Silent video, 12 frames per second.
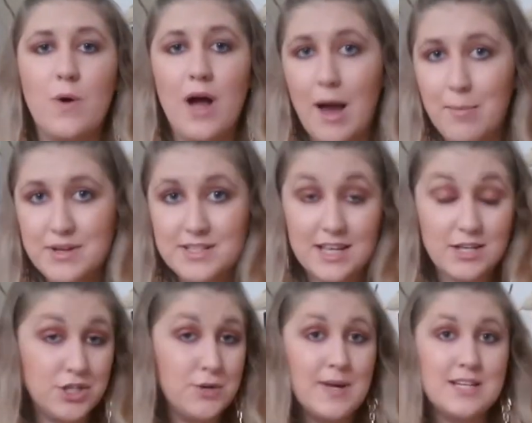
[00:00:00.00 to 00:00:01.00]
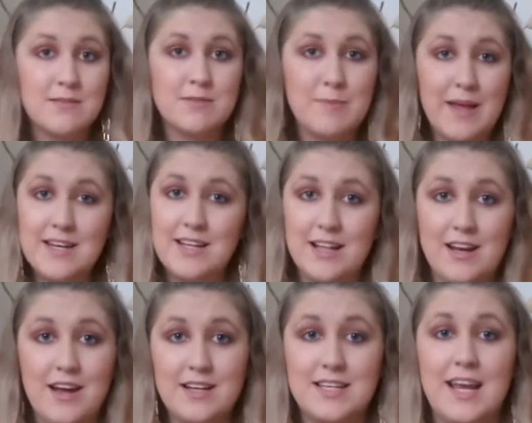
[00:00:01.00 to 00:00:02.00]
what happens, they do end up spending the
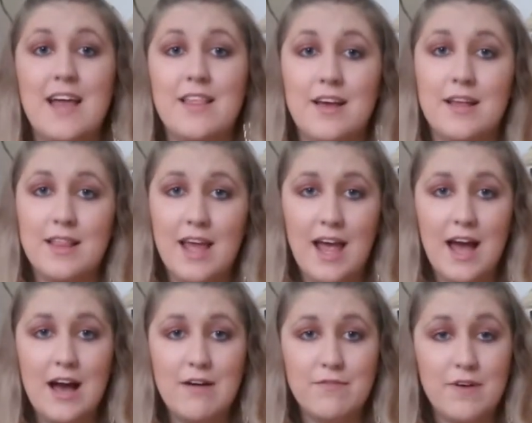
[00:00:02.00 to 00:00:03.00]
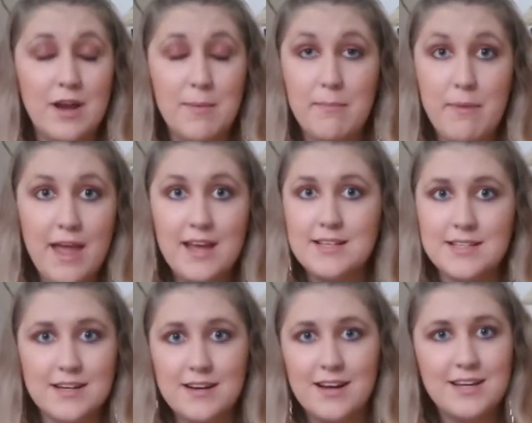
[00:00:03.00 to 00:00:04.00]
night together. They have an
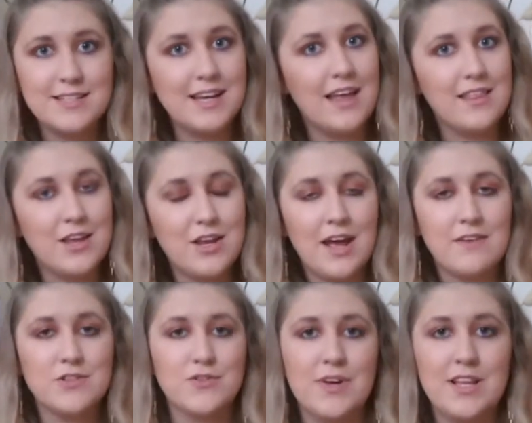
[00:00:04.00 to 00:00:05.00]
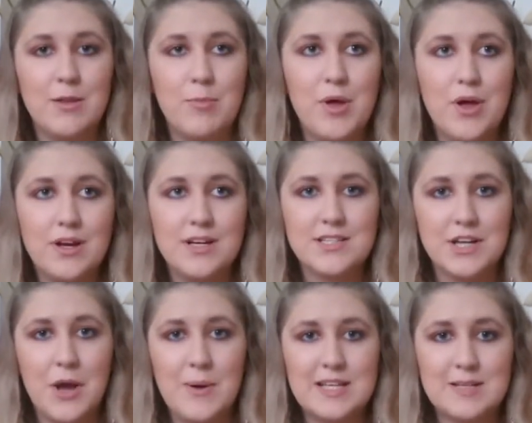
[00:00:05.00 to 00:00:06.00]
amazing night together. You'd have to read the book to
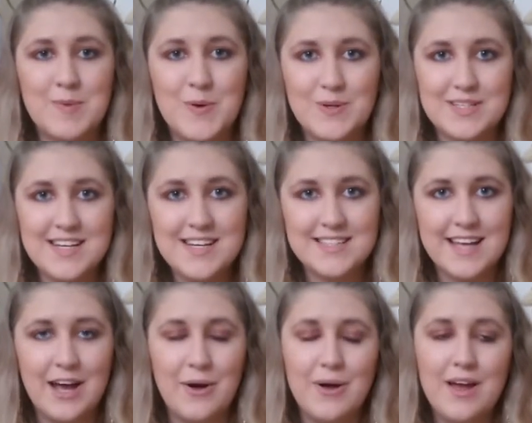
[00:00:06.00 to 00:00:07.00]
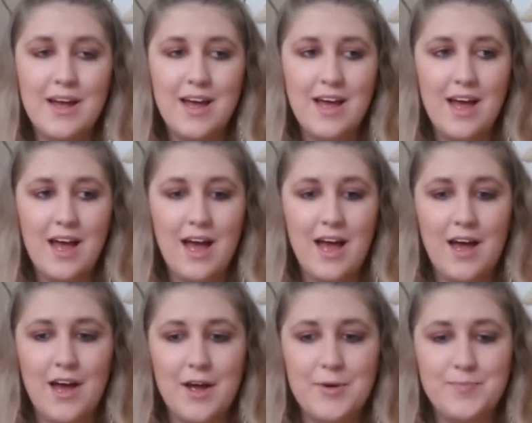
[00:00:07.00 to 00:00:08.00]
go into more detail.
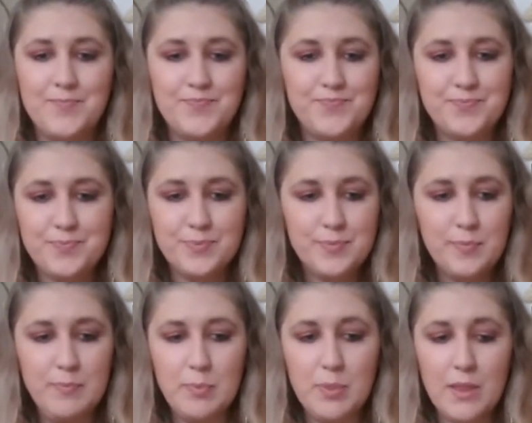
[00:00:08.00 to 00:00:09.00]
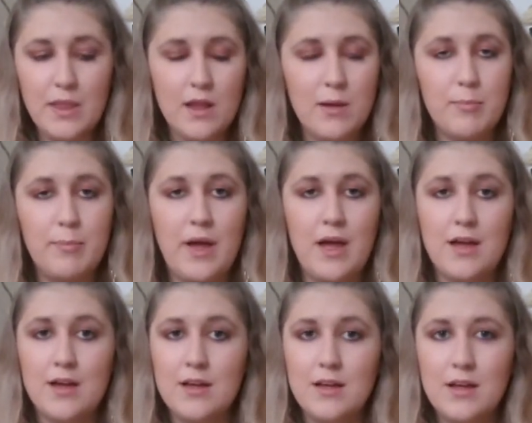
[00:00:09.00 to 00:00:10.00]

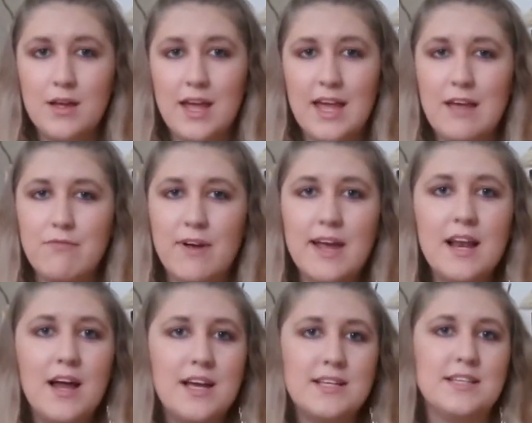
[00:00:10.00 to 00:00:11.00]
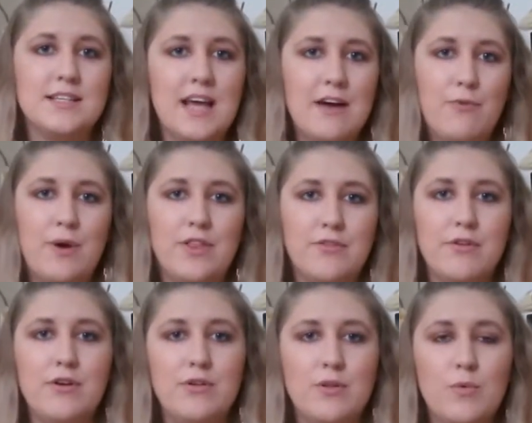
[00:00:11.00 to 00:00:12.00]
But he realises halfway
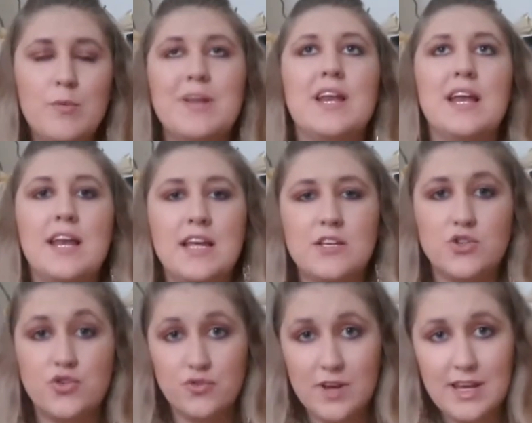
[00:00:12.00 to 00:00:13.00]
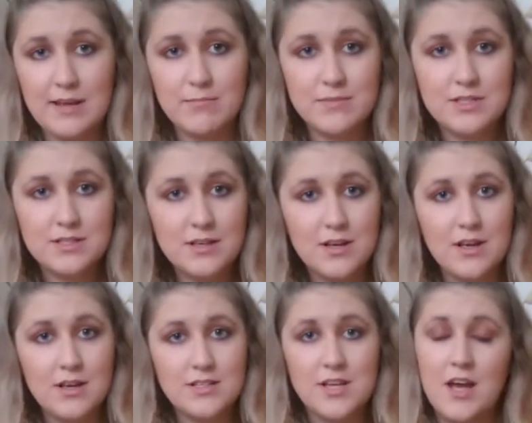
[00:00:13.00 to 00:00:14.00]
through the woman in his dreams
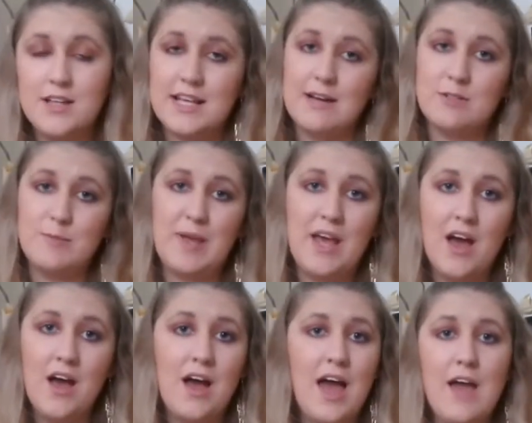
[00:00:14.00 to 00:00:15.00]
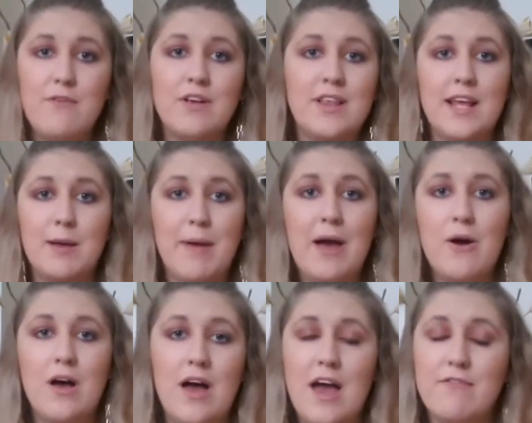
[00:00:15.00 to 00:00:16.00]
turns out to be her. Everything
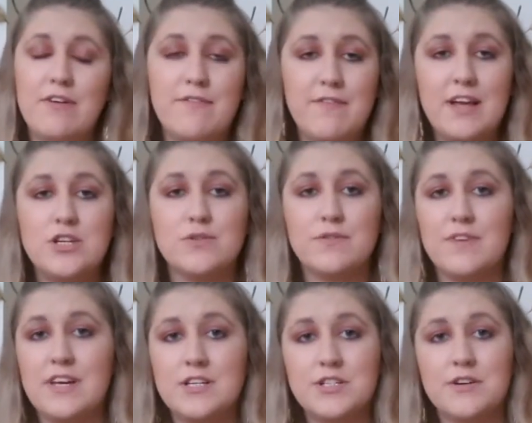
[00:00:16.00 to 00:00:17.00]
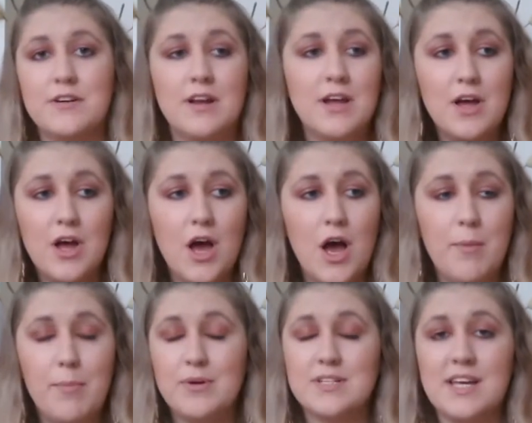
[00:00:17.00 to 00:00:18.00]
about her, every facial feature and
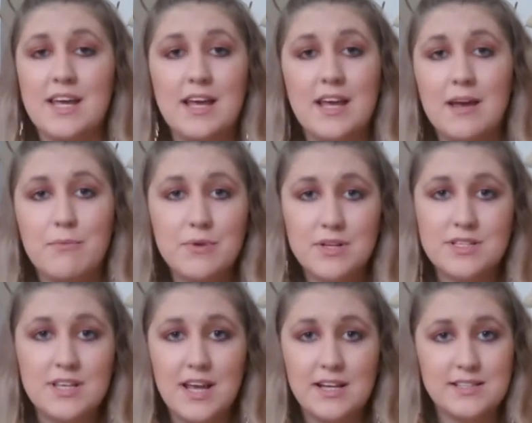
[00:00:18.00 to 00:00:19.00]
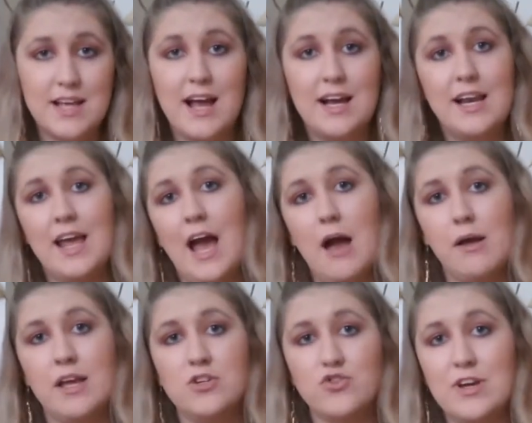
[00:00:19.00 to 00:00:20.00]
her body, it was exactly how
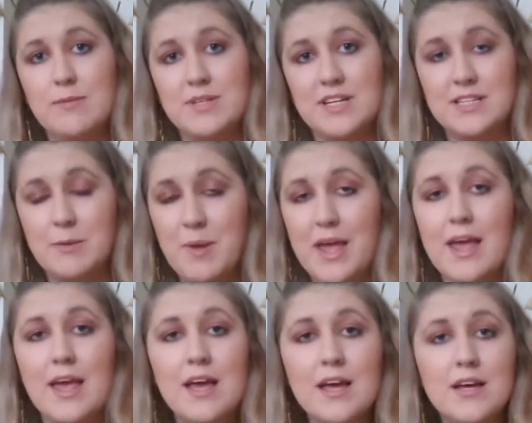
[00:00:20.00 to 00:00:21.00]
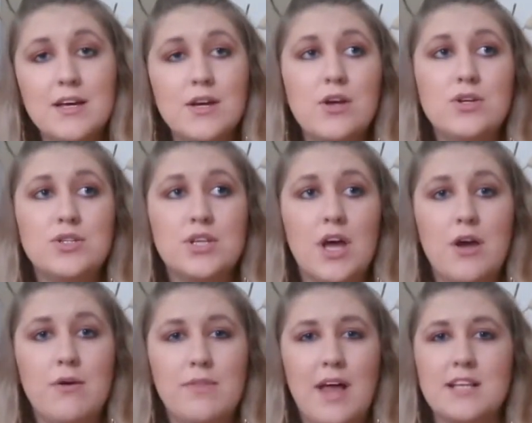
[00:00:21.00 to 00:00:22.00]
he dreamed it to be.
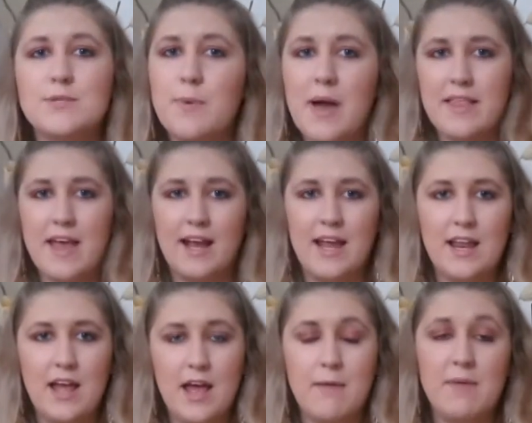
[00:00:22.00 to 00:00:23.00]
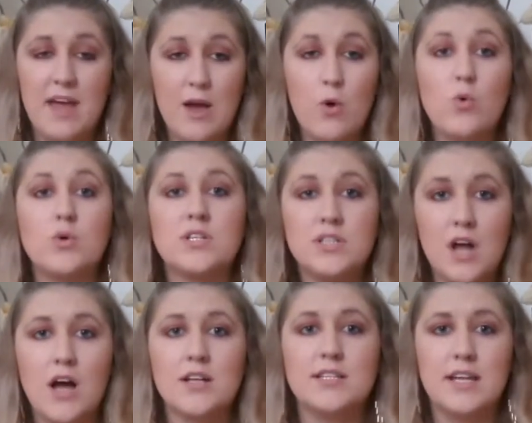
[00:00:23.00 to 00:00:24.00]
So that's where it all
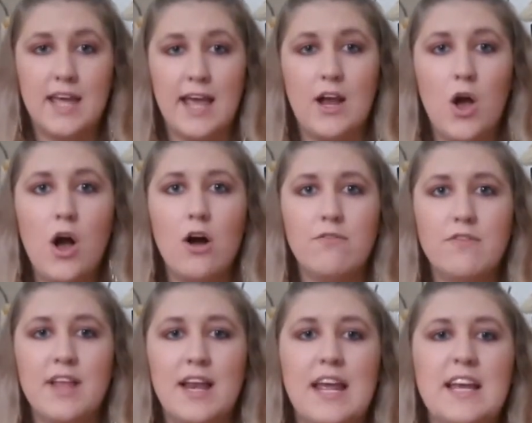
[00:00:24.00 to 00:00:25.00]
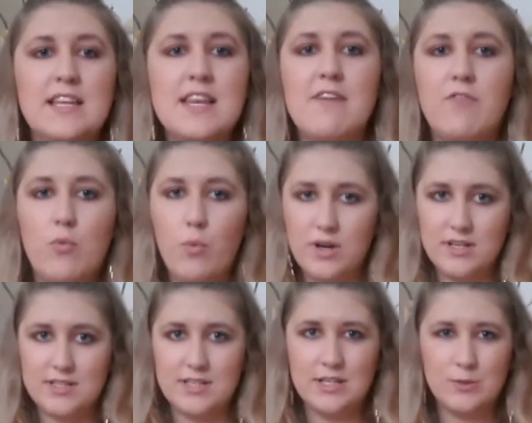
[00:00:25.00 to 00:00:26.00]
starts to kick off, and then he never
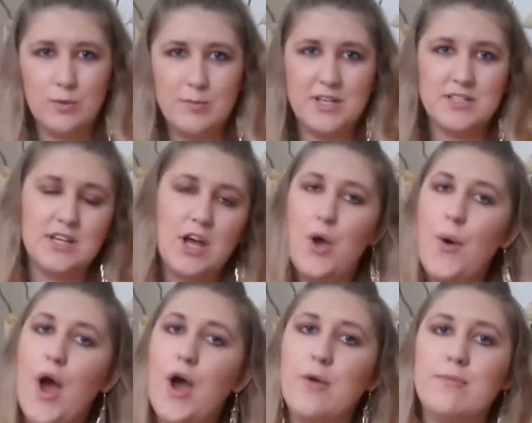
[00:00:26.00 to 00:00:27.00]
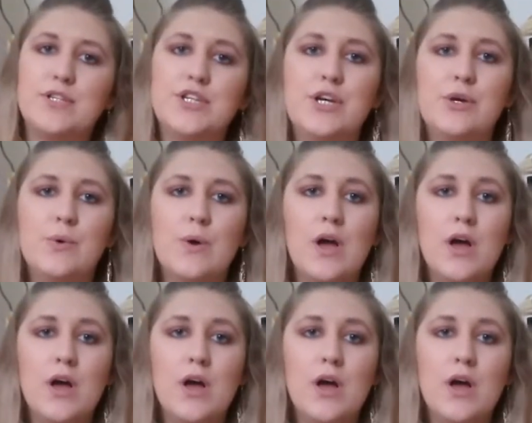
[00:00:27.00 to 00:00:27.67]
wants this woman to go home to